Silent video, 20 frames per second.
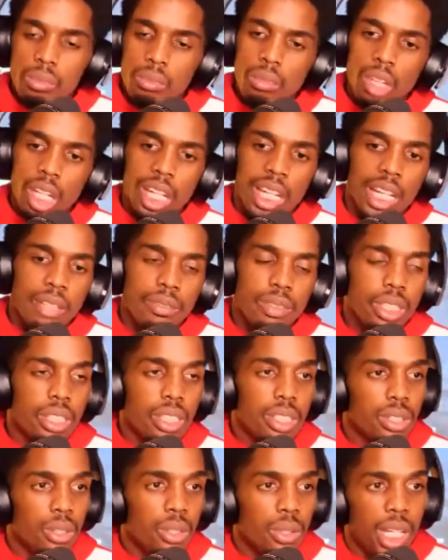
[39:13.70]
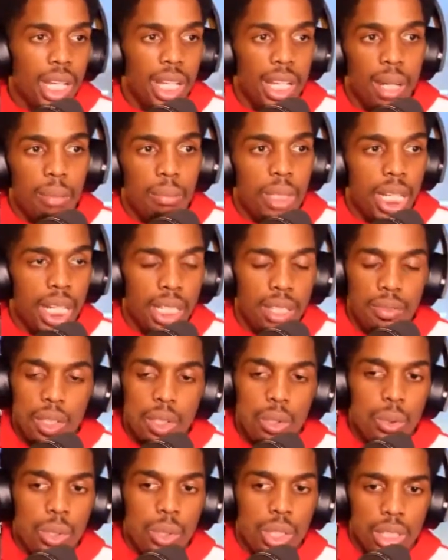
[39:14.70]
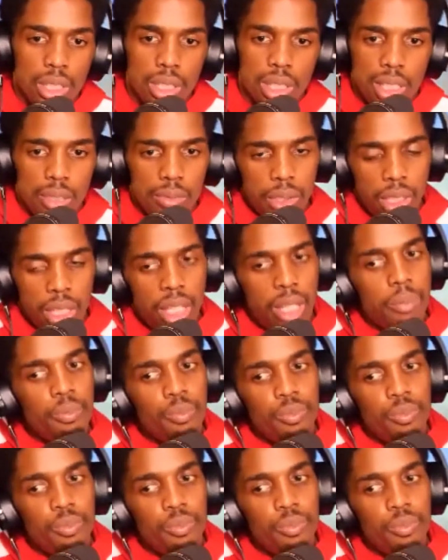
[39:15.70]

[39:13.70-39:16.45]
Everything's okay. I'm not even nuclear level yet.